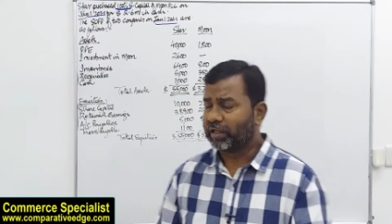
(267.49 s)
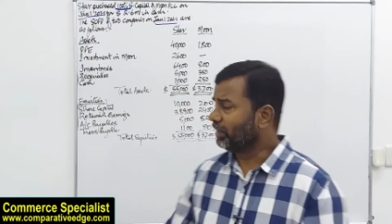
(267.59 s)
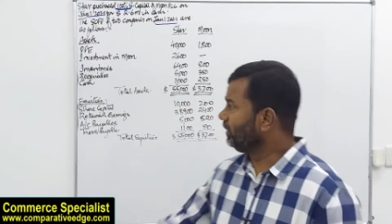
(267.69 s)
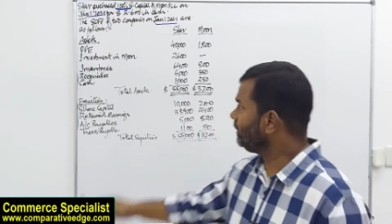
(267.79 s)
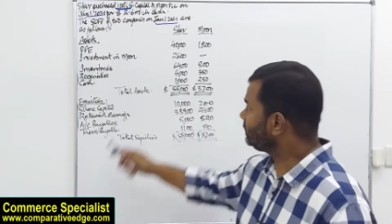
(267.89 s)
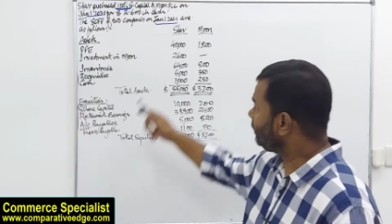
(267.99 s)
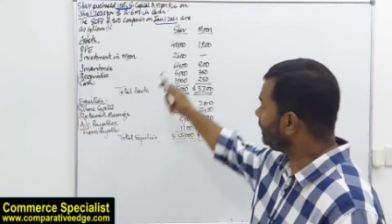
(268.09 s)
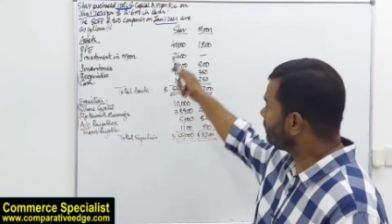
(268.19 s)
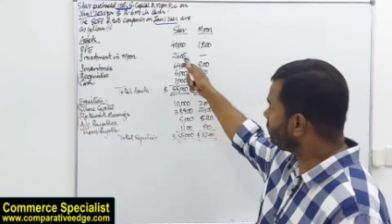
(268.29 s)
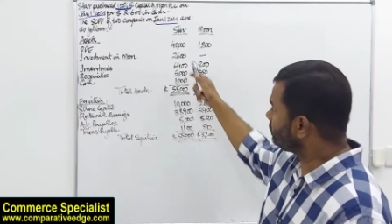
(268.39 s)
these
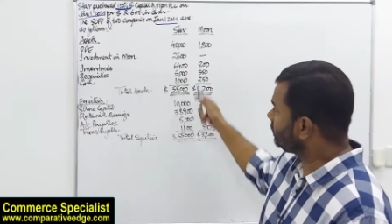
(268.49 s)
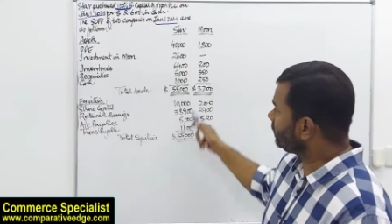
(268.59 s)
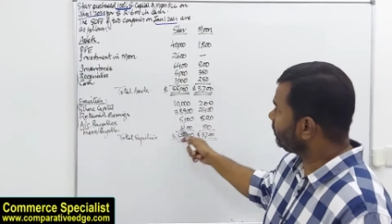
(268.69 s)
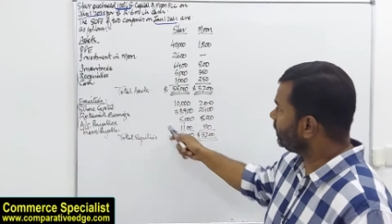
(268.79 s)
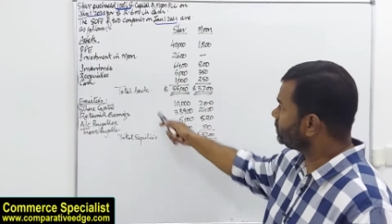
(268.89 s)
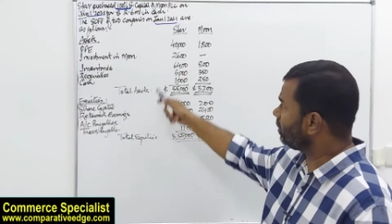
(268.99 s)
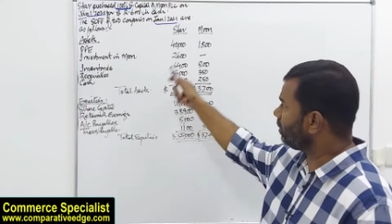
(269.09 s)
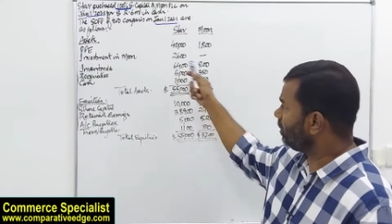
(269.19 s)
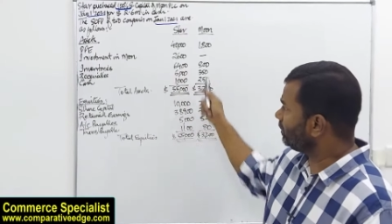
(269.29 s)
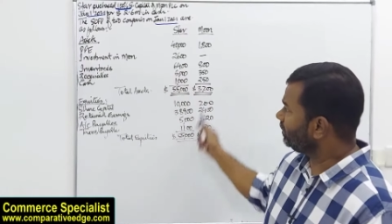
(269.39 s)
financial statements
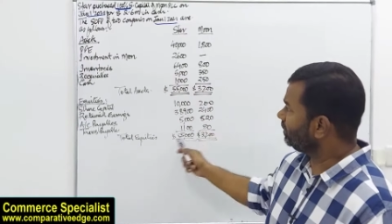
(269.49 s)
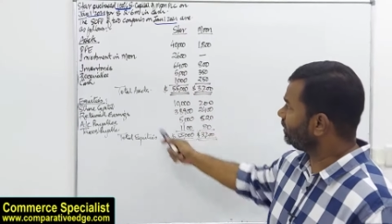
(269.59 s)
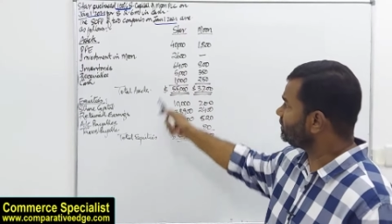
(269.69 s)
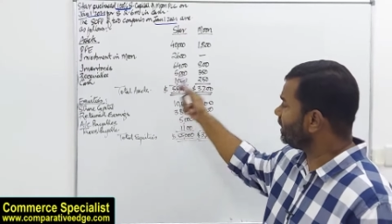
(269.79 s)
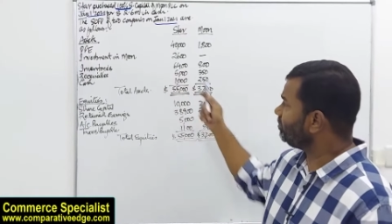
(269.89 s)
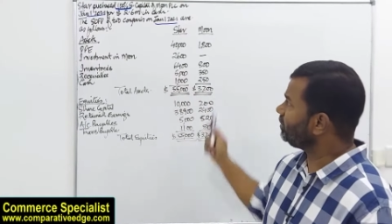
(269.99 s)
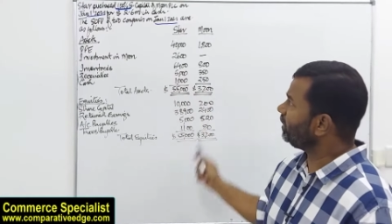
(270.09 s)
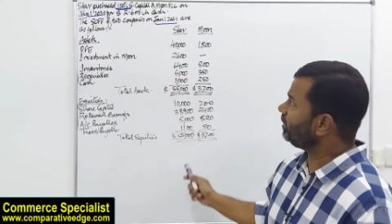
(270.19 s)
are on the same